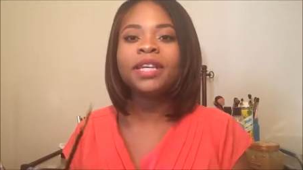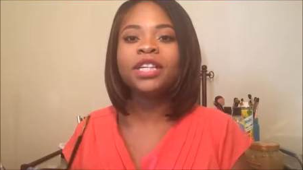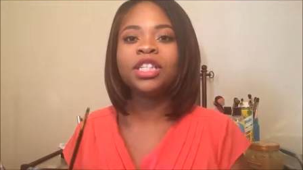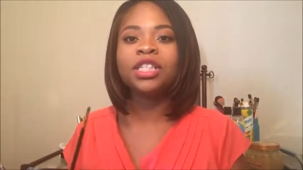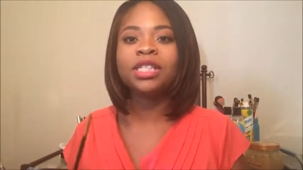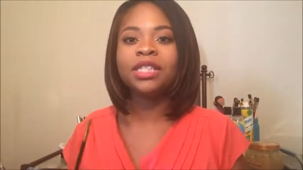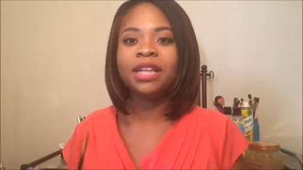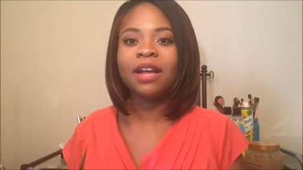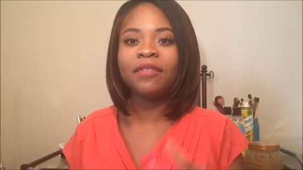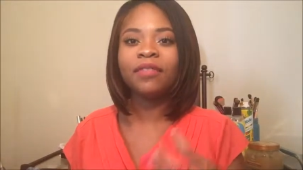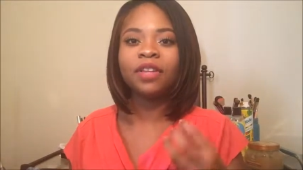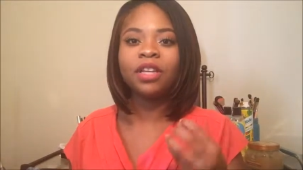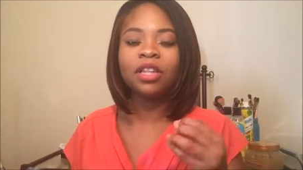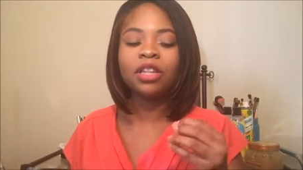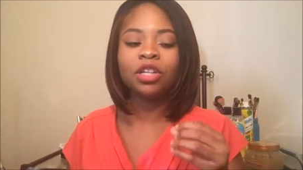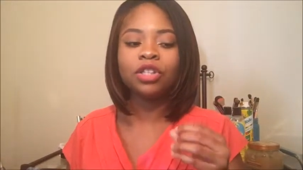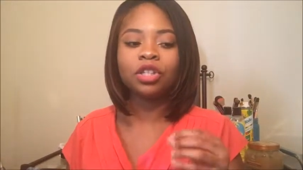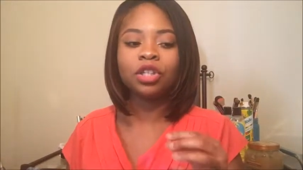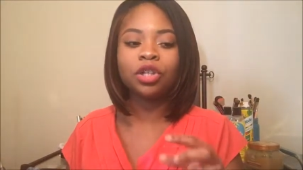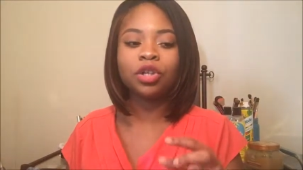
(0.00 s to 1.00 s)
They just
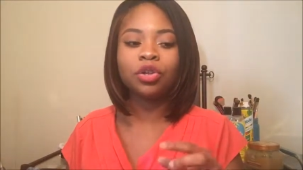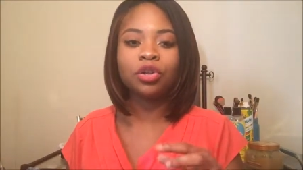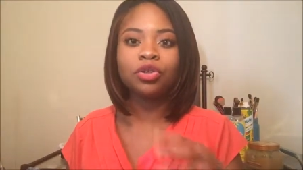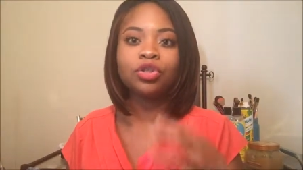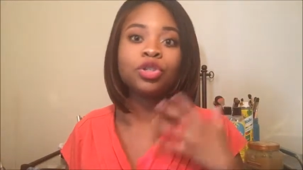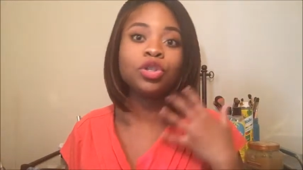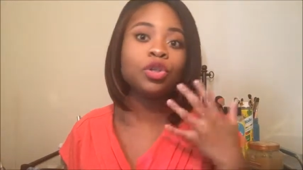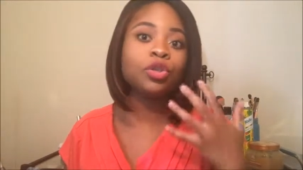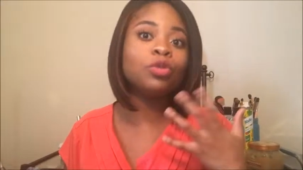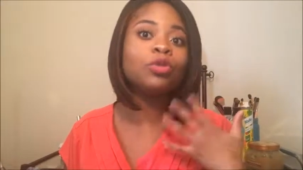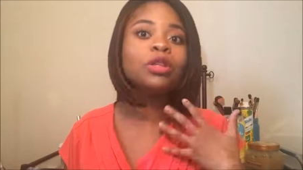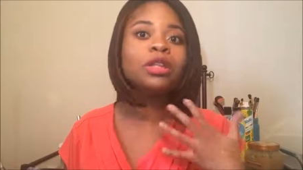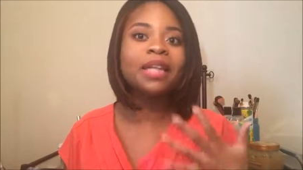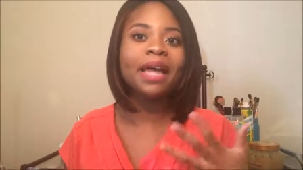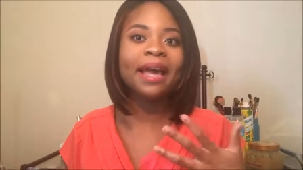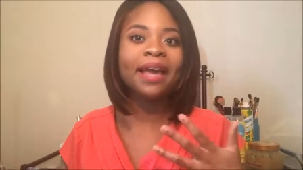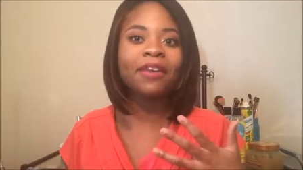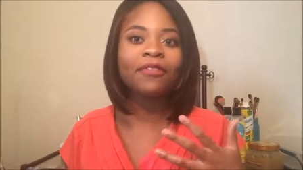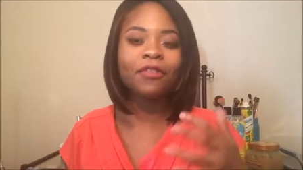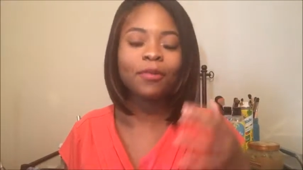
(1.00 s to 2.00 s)
definitely looked a little too
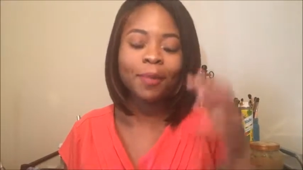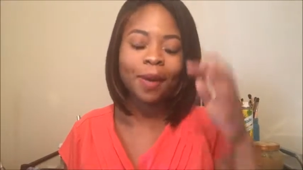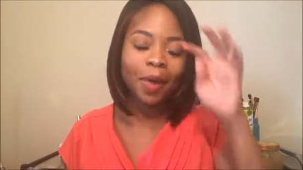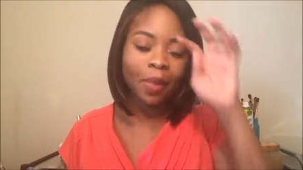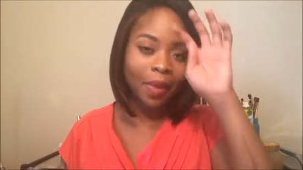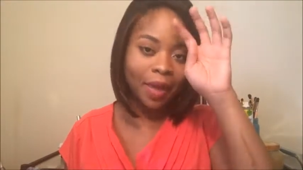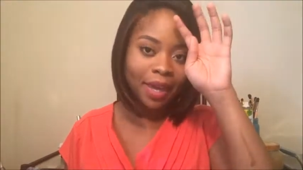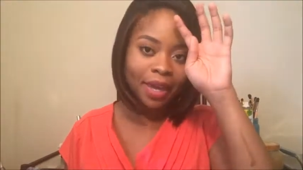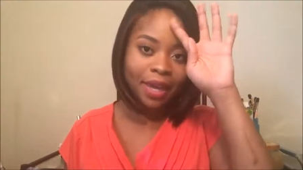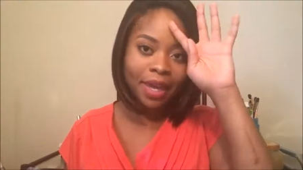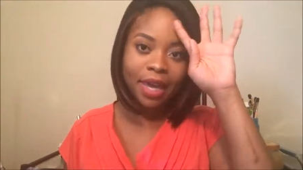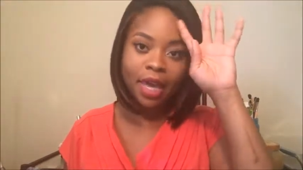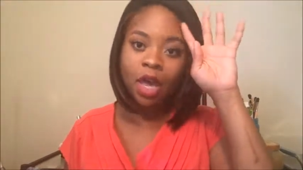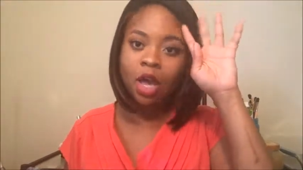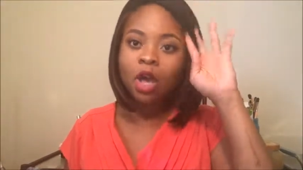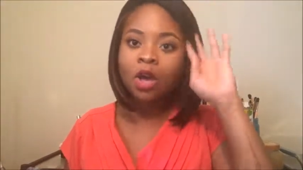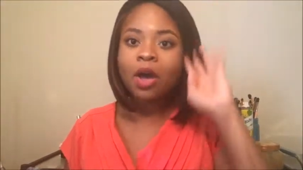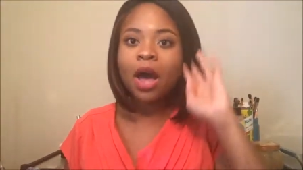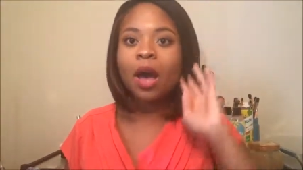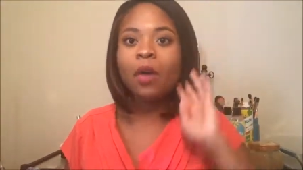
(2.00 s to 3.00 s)
light for my liking.
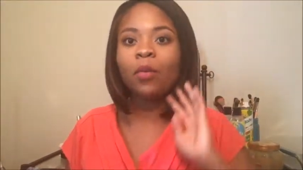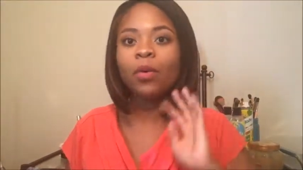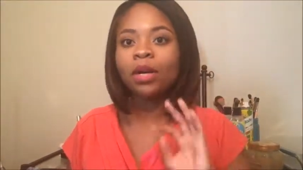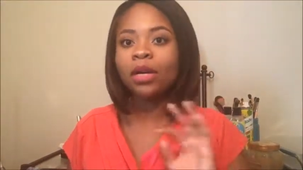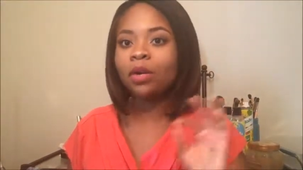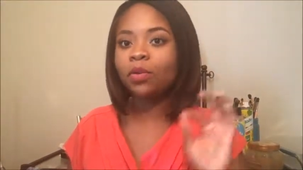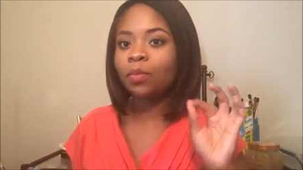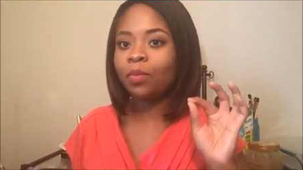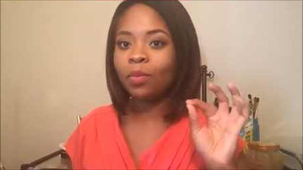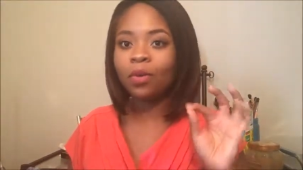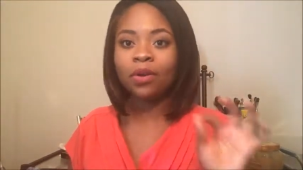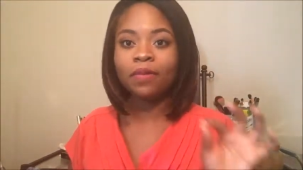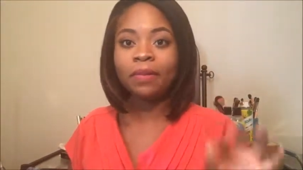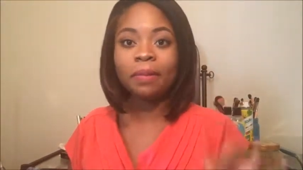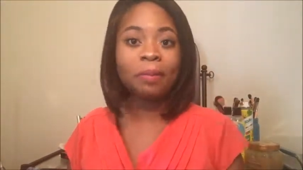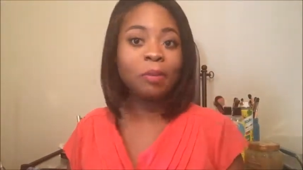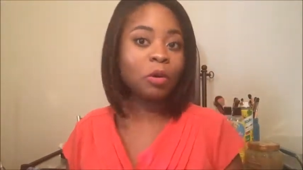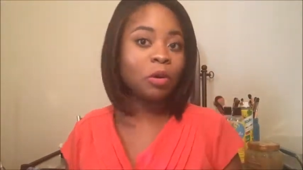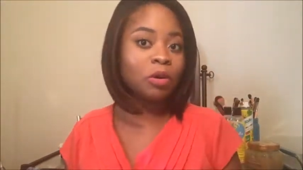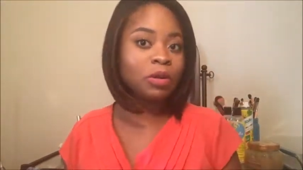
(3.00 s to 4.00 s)
I wanted more of
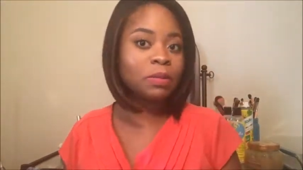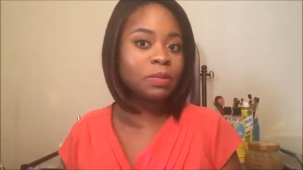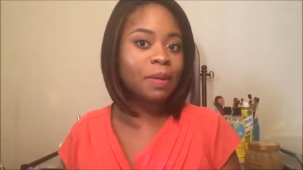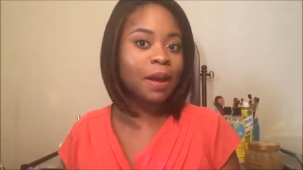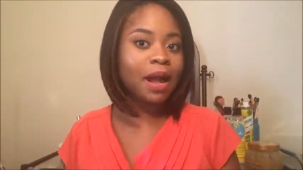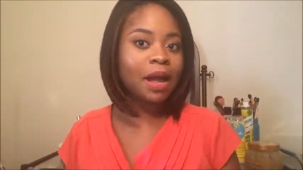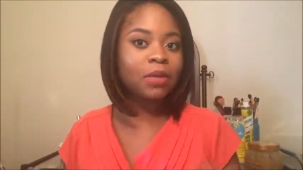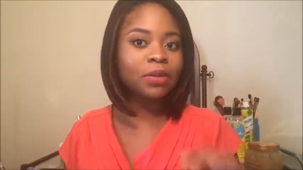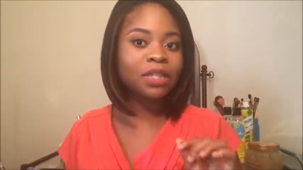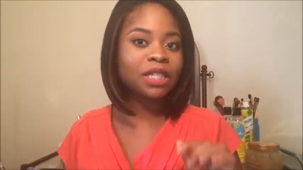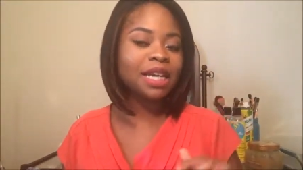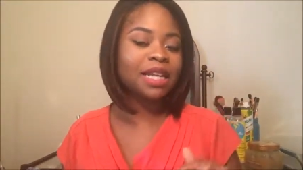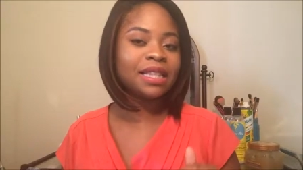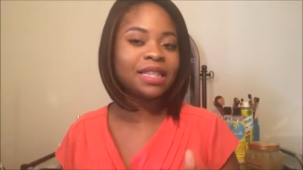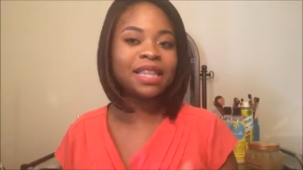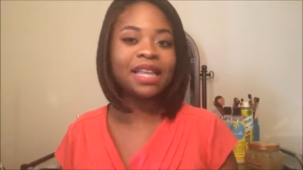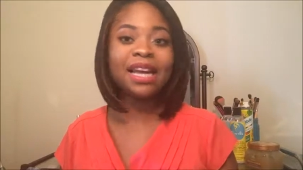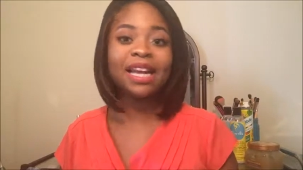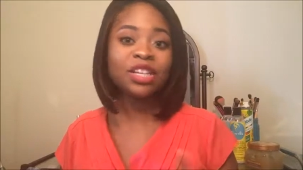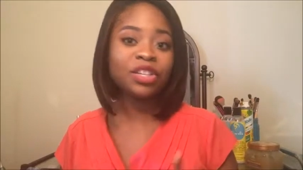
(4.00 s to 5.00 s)
a bold brow, which I
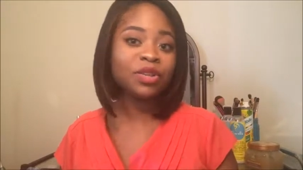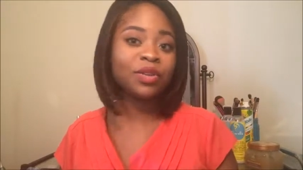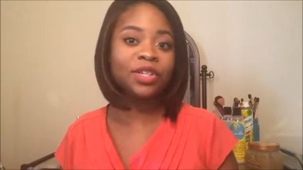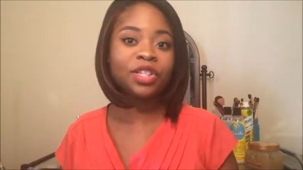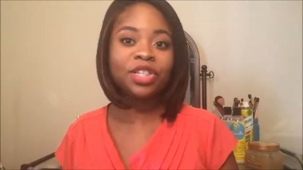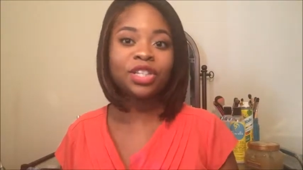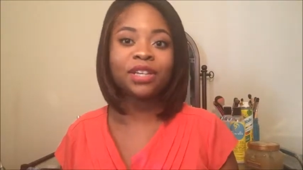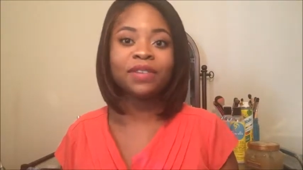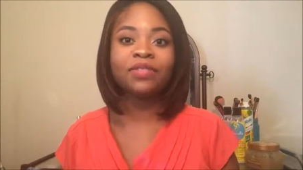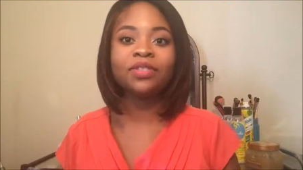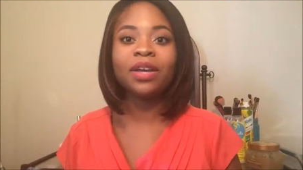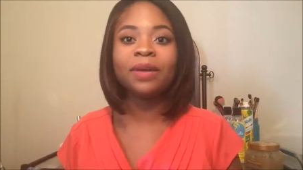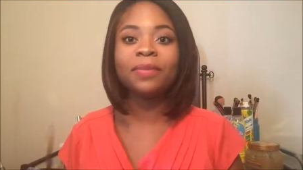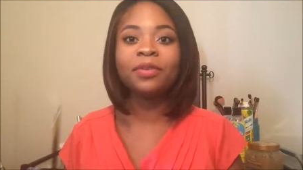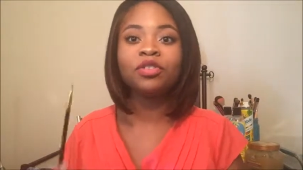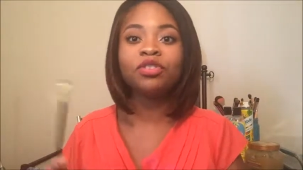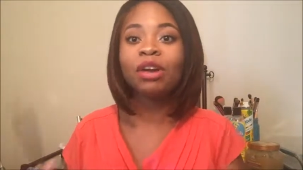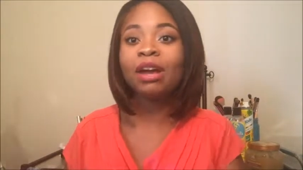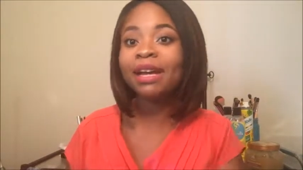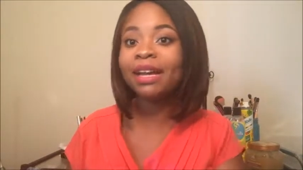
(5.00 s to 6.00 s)
think I do achieve, so
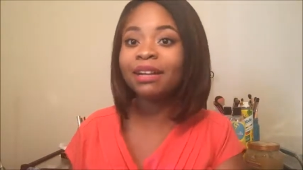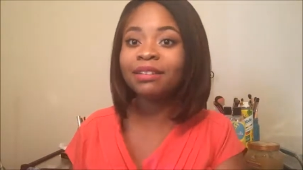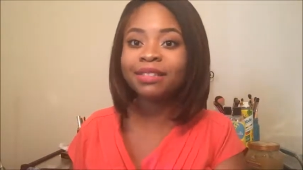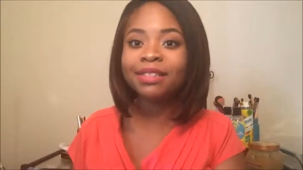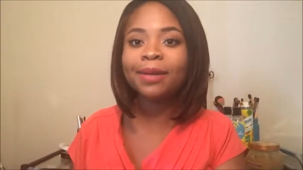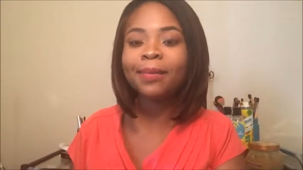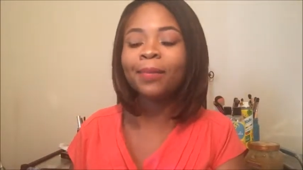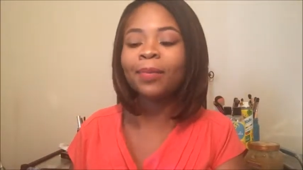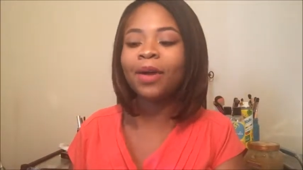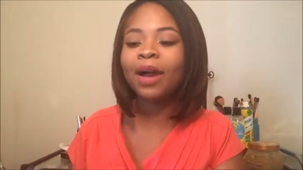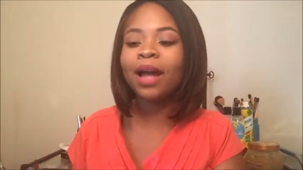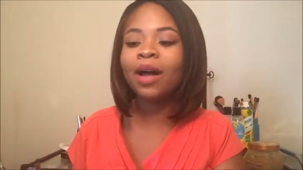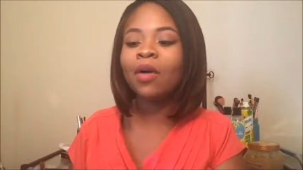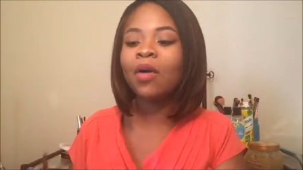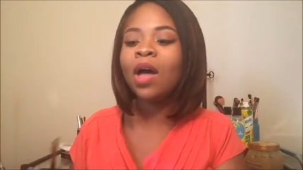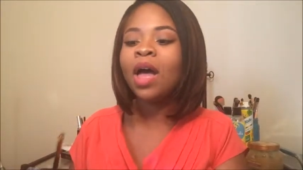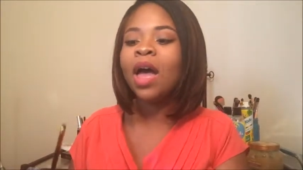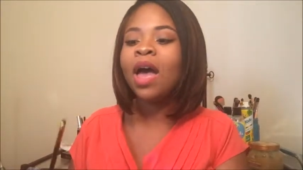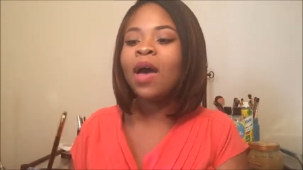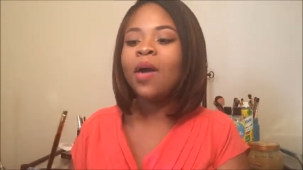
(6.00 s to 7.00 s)
I've been trying out dip
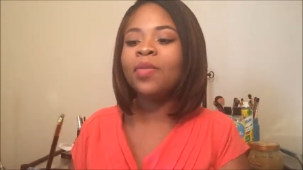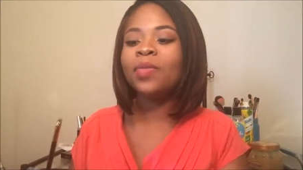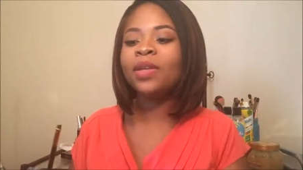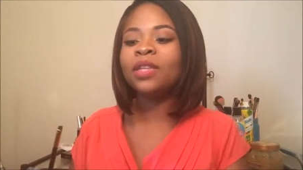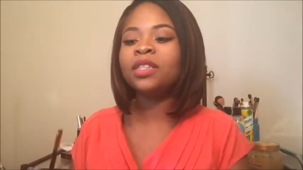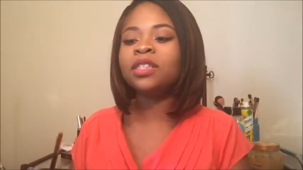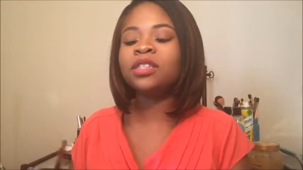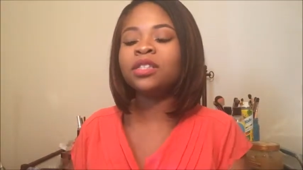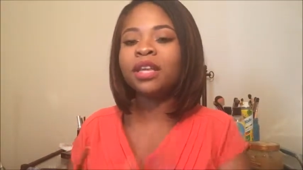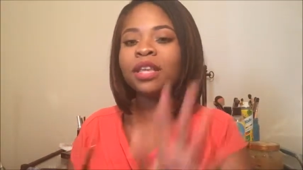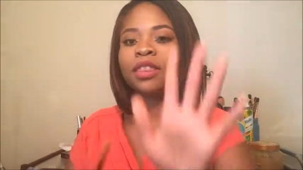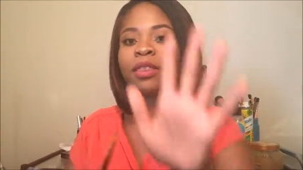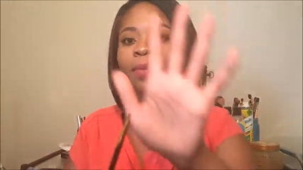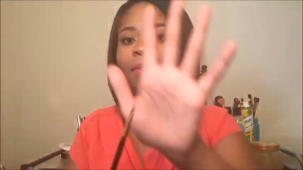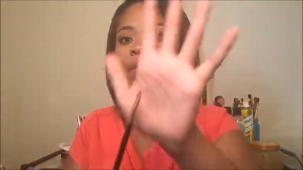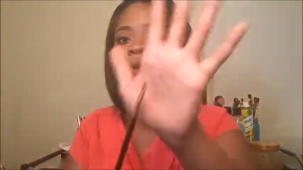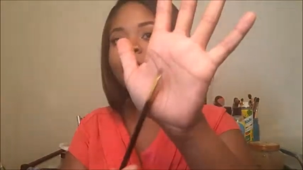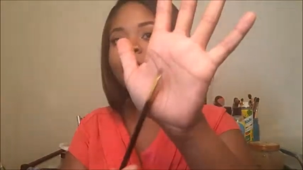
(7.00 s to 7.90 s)
brow, and this is like the